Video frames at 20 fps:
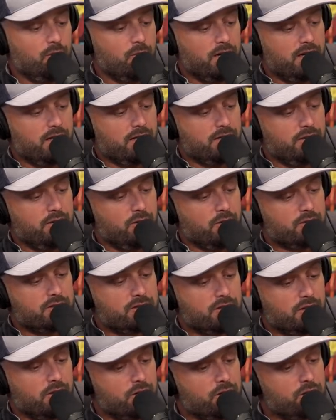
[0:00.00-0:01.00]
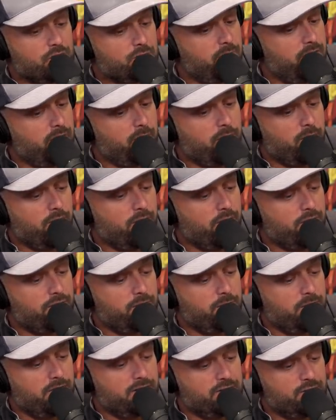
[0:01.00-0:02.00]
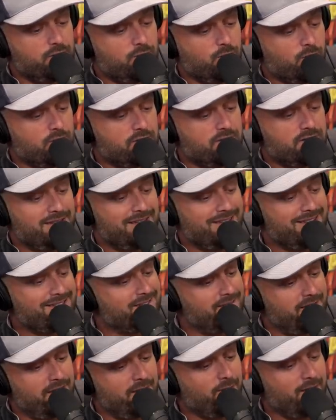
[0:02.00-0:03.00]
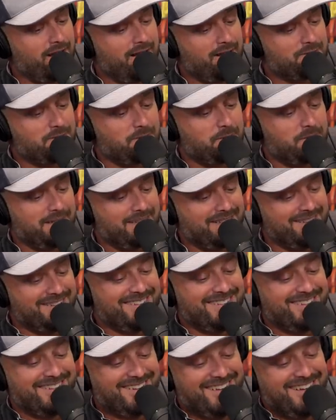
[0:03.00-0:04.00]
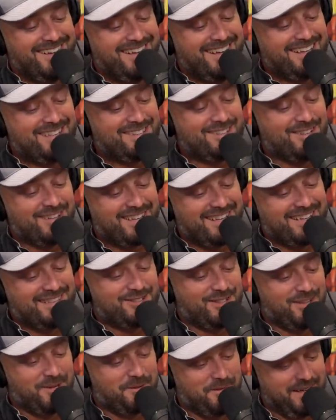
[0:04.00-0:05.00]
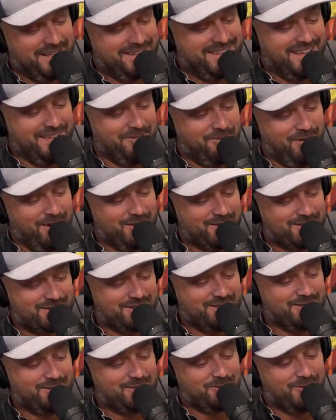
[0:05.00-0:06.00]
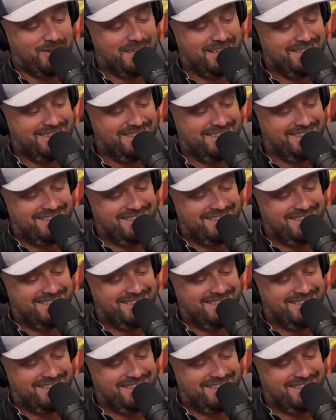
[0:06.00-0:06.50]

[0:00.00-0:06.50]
whale, it's the largest mammal on Earth, but as George says, they don't have to be. He's looking at trying to make the whales lose weight.